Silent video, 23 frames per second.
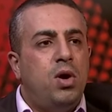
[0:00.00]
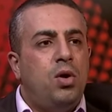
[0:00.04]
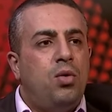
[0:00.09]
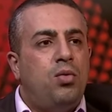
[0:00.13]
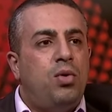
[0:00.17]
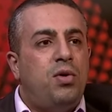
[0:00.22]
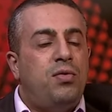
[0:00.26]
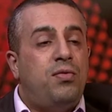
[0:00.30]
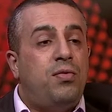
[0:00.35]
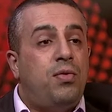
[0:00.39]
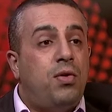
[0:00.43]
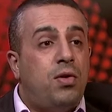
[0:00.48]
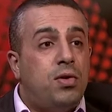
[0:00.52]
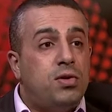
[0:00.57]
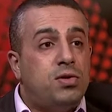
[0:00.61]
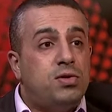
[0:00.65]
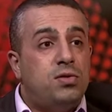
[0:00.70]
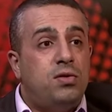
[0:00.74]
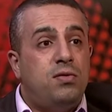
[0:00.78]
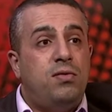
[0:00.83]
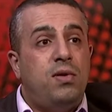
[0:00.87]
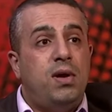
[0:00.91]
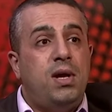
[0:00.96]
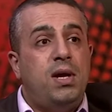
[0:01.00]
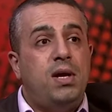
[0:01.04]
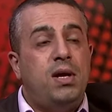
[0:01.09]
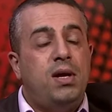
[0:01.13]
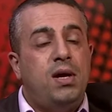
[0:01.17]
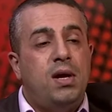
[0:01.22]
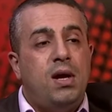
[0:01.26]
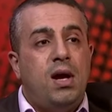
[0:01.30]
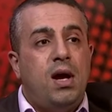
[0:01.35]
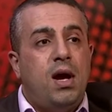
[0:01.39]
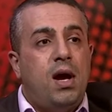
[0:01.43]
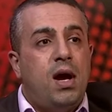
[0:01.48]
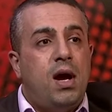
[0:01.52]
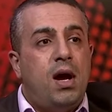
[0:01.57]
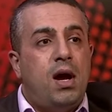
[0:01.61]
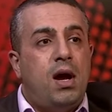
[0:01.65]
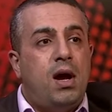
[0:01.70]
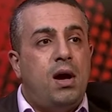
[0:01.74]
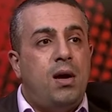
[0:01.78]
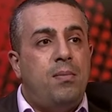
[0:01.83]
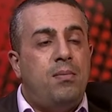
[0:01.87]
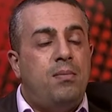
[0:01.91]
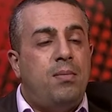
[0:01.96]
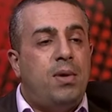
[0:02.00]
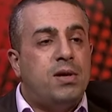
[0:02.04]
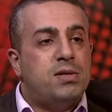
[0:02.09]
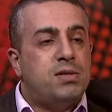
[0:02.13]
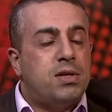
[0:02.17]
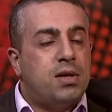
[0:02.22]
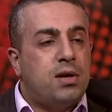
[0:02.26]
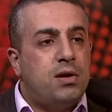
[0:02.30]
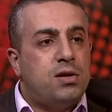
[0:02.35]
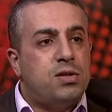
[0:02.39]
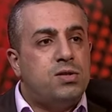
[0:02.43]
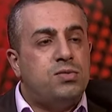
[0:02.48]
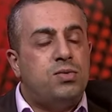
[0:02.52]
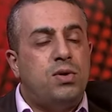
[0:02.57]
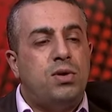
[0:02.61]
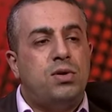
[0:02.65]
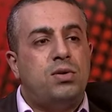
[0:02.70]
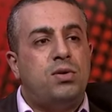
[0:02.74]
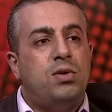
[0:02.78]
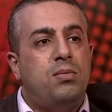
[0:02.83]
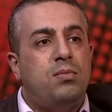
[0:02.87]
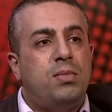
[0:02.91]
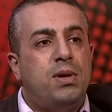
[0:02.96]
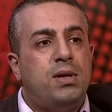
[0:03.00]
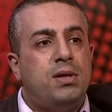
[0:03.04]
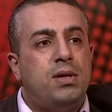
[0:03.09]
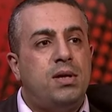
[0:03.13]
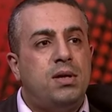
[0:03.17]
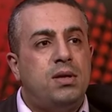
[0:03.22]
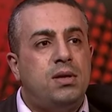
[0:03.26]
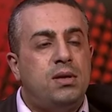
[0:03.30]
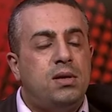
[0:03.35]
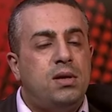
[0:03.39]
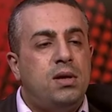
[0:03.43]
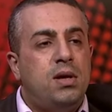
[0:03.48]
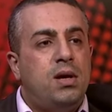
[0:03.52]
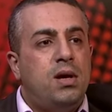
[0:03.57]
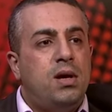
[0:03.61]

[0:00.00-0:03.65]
were forced to flee. Massacres were committed.